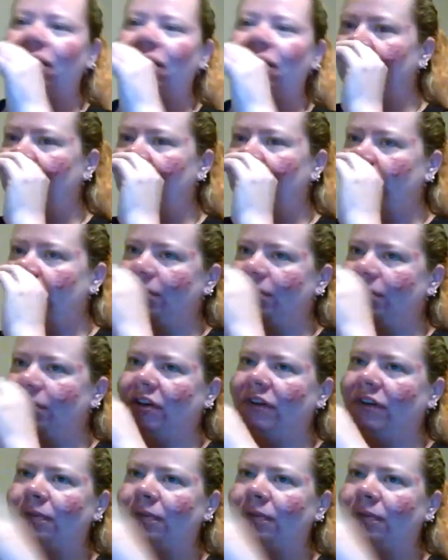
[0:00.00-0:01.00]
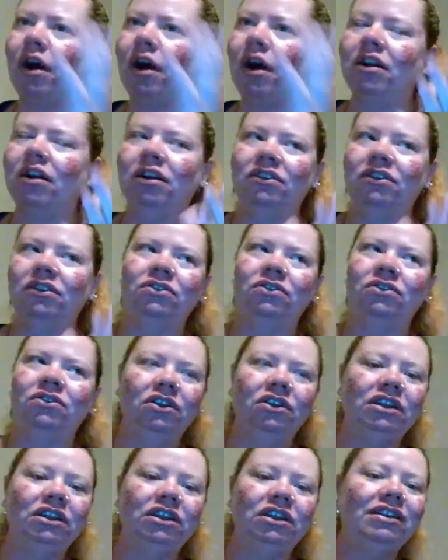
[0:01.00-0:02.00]
on Facebook of a product
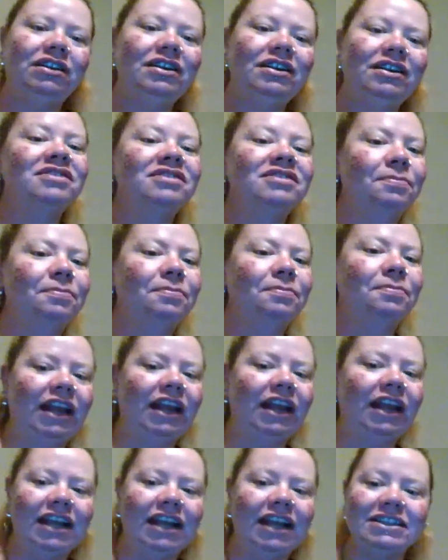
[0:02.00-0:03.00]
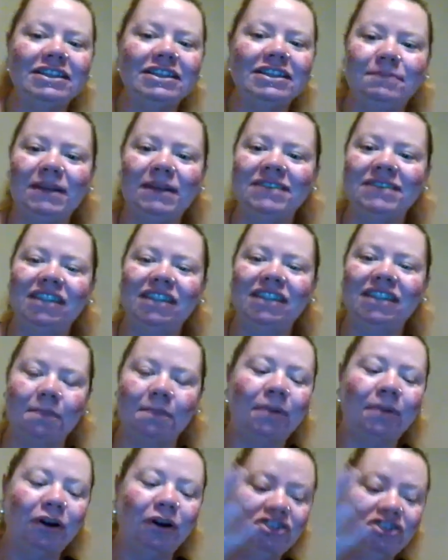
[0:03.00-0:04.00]
called the Desk Buddy, and it's basically
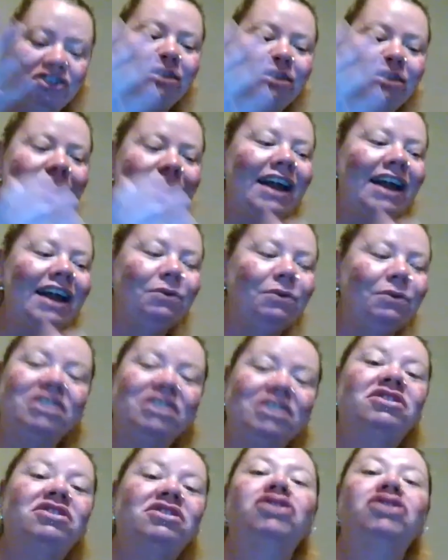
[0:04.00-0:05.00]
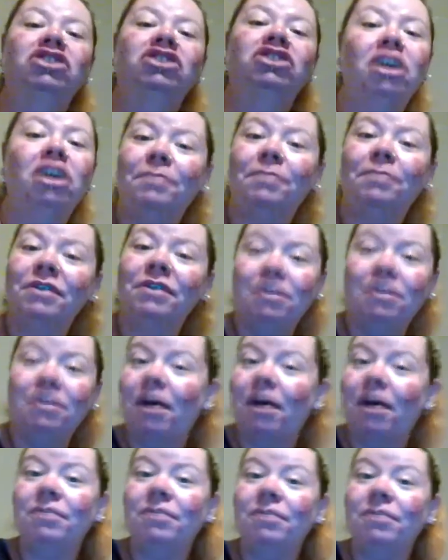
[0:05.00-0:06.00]
a punching bag with a suction cup on the
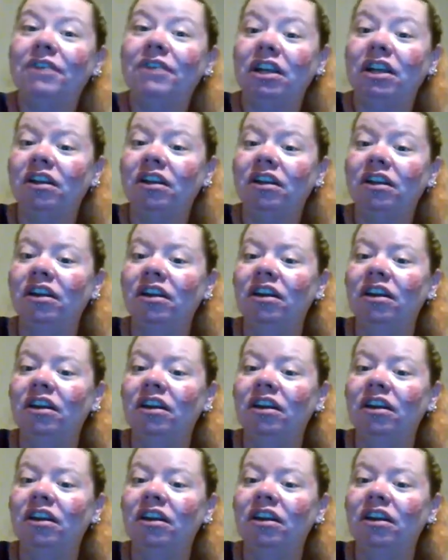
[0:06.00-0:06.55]
bottom of it